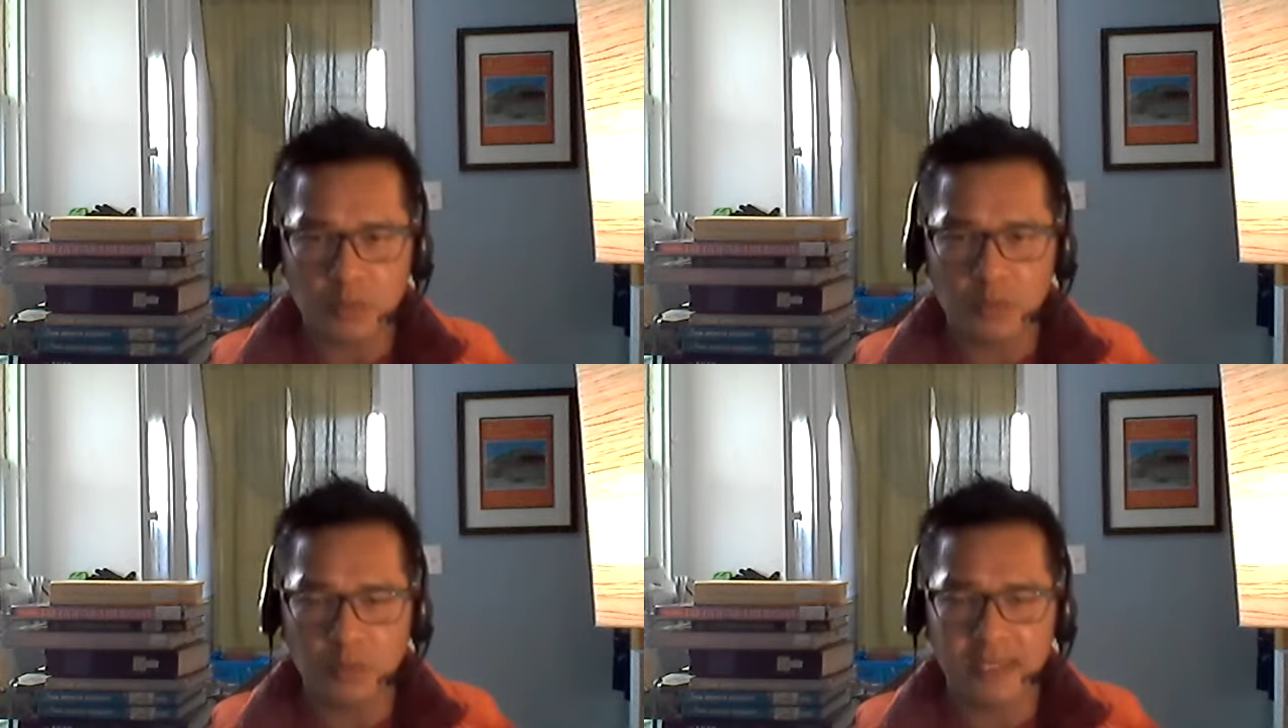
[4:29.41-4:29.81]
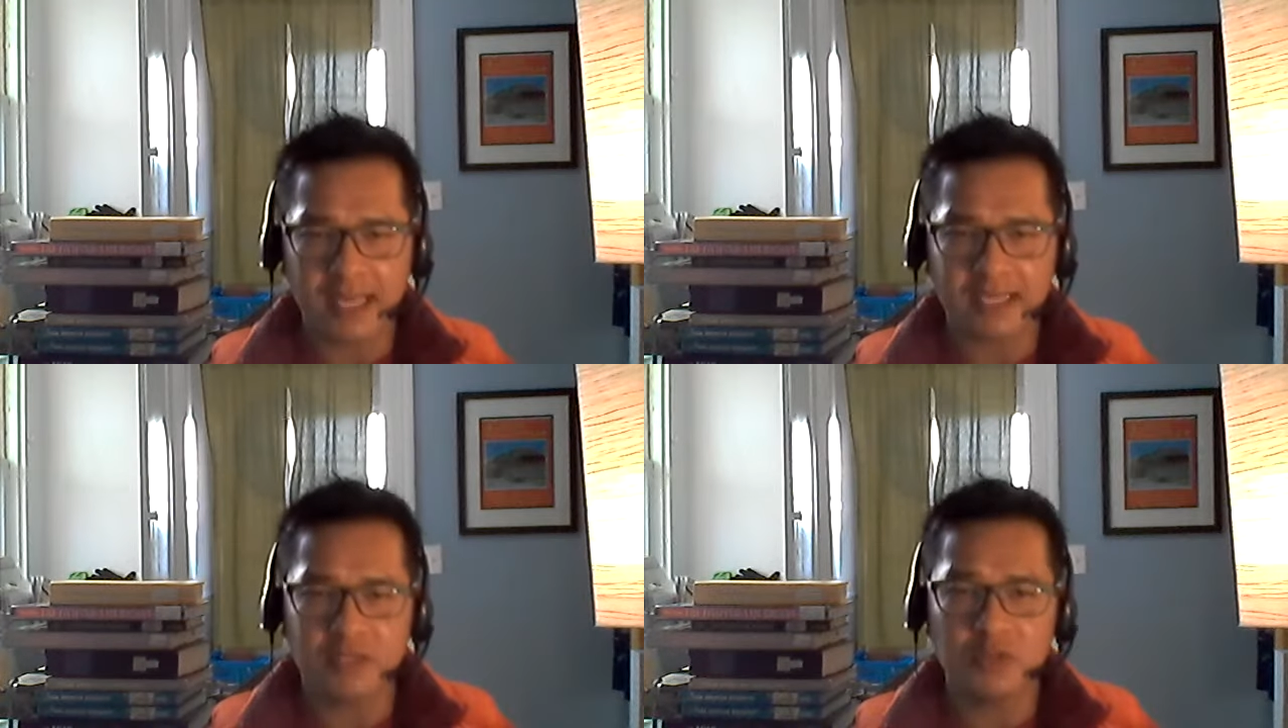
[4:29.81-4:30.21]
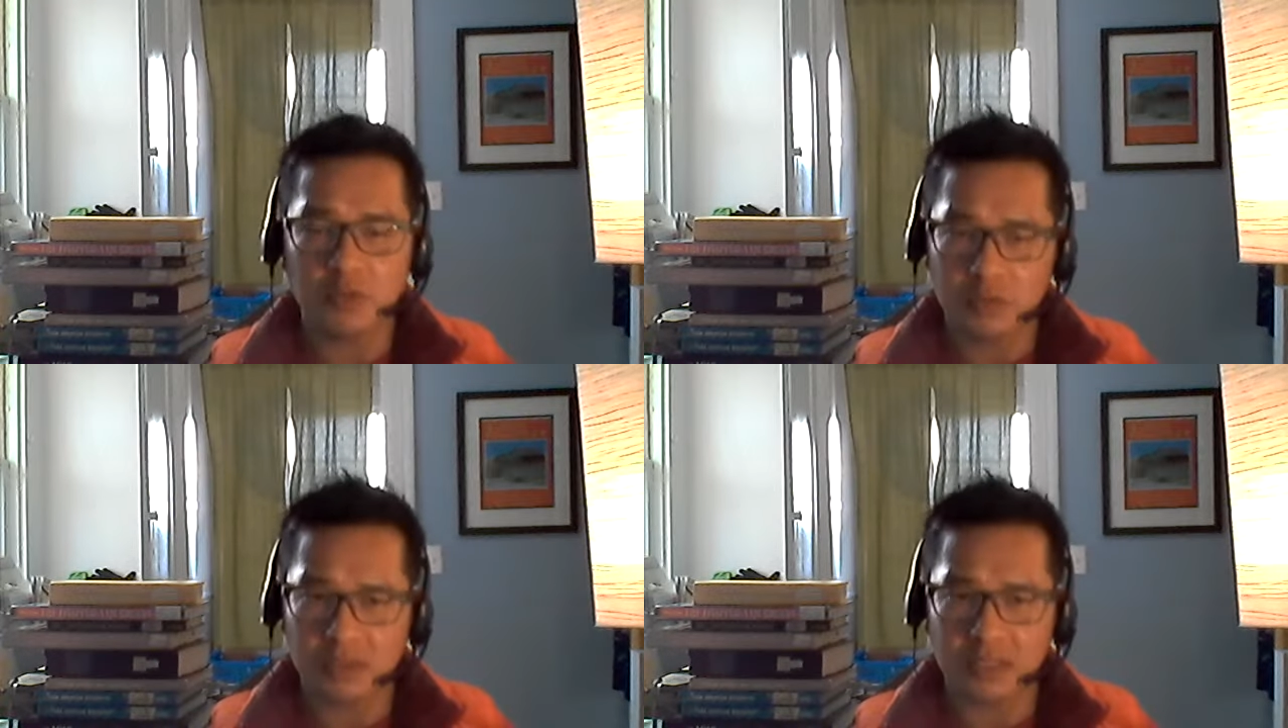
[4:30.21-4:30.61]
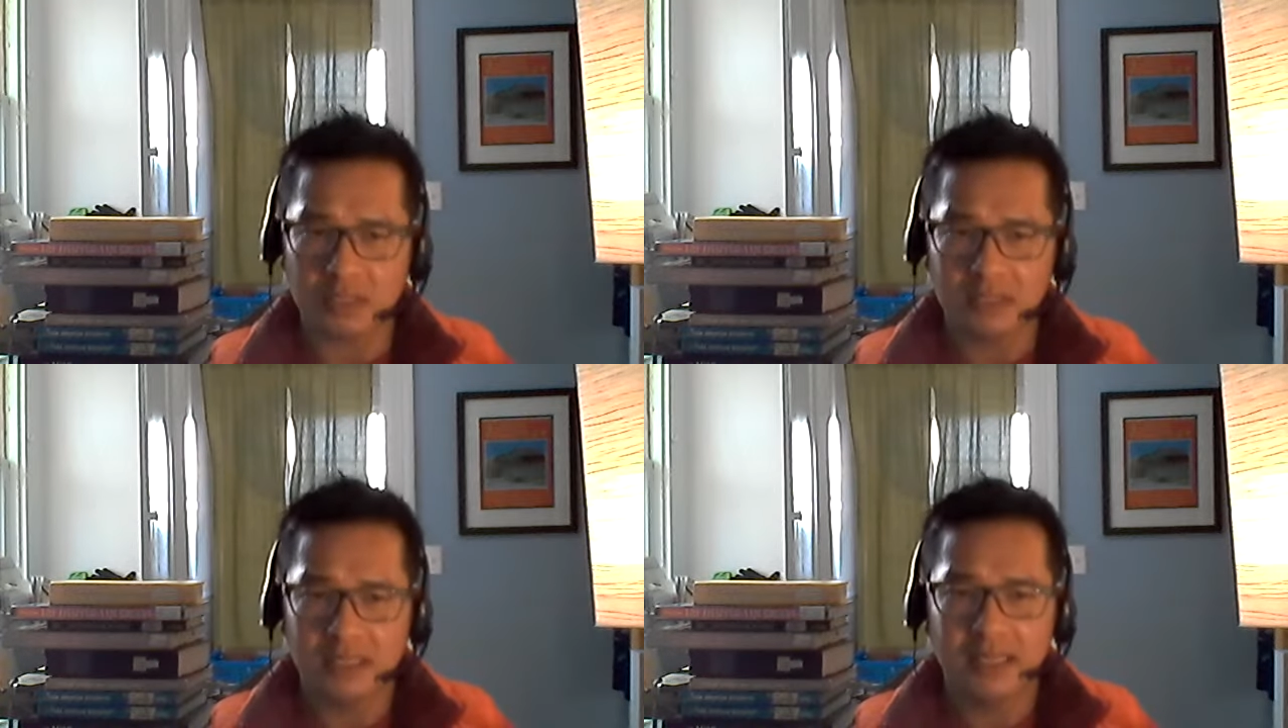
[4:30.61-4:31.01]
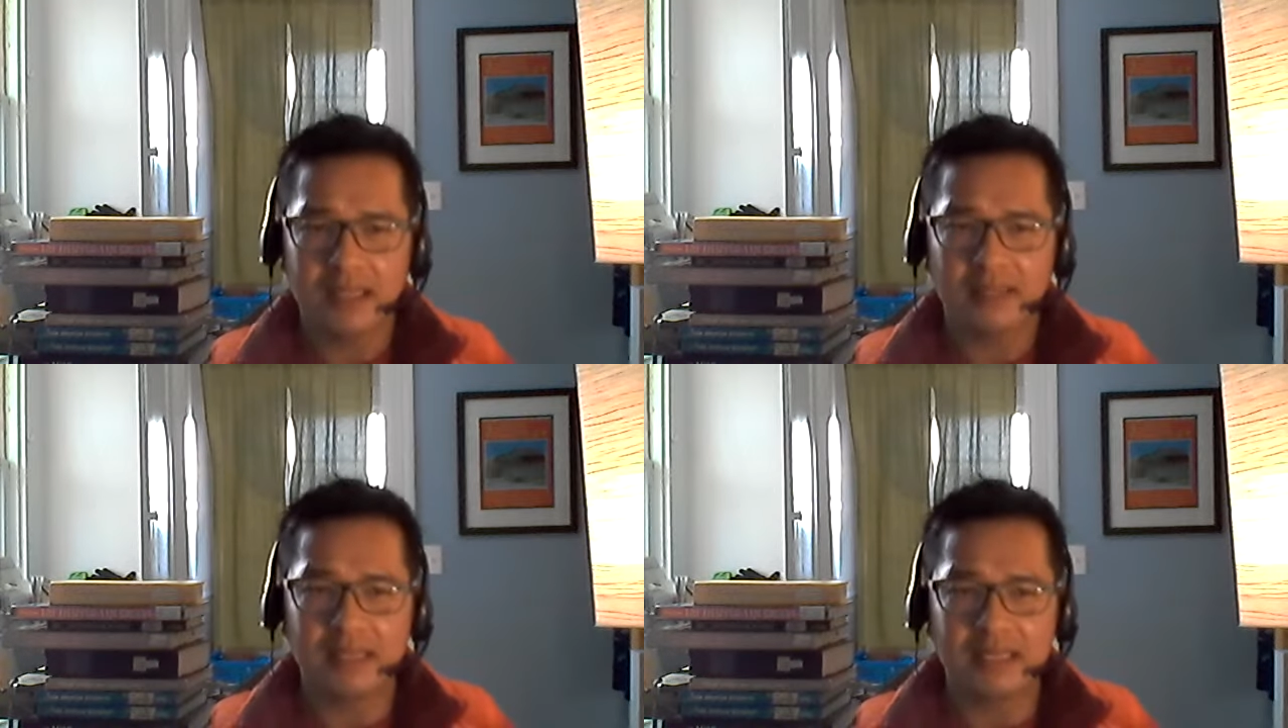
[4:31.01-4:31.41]
we ignore
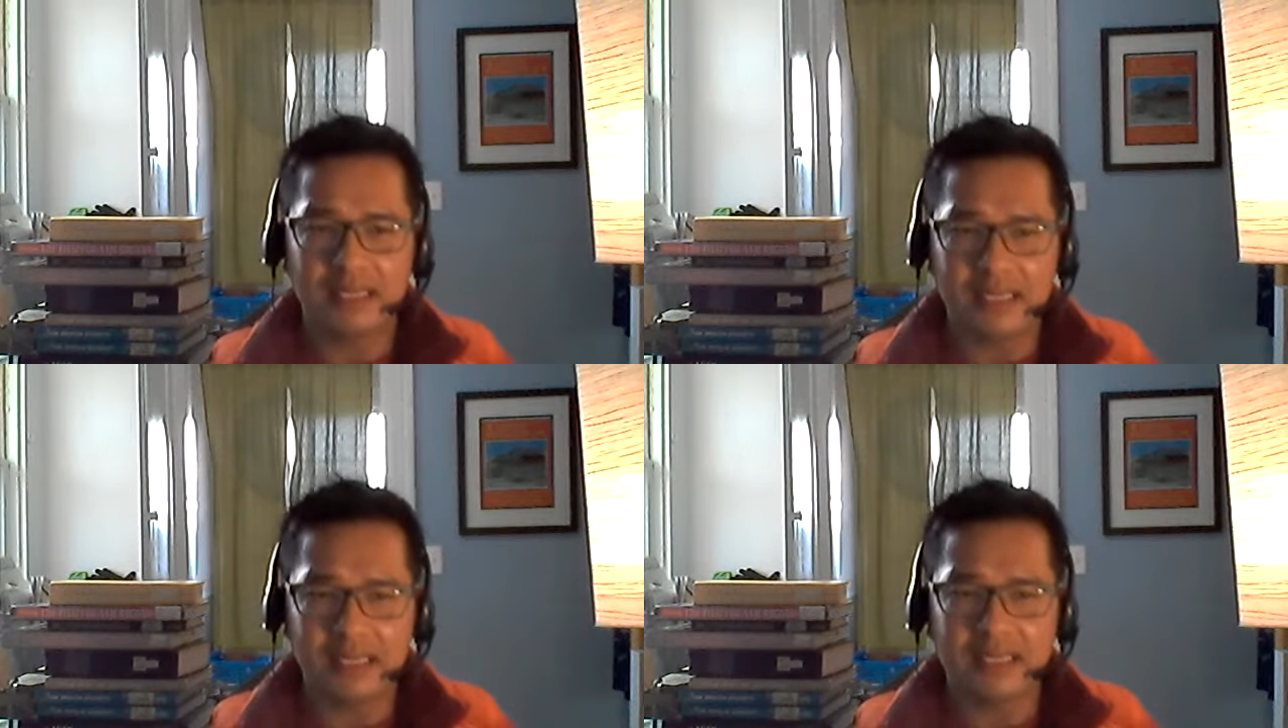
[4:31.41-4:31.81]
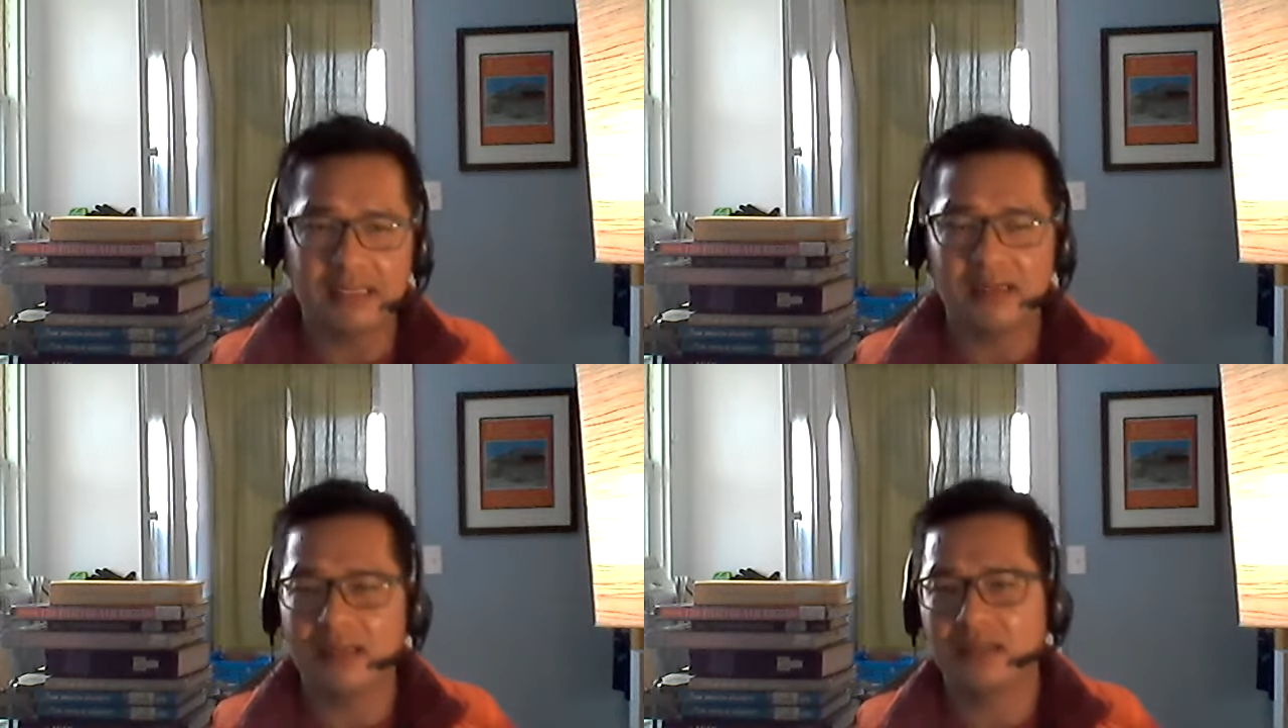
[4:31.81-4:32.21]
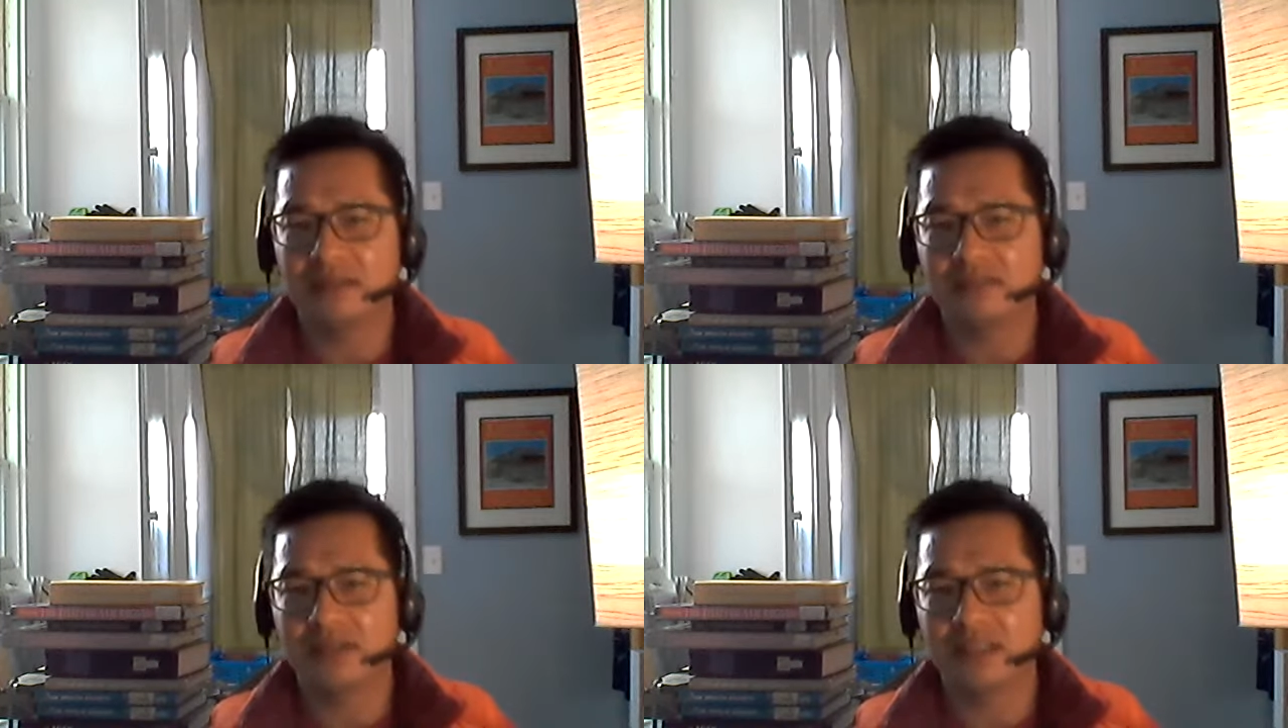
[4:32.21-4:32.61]
the need of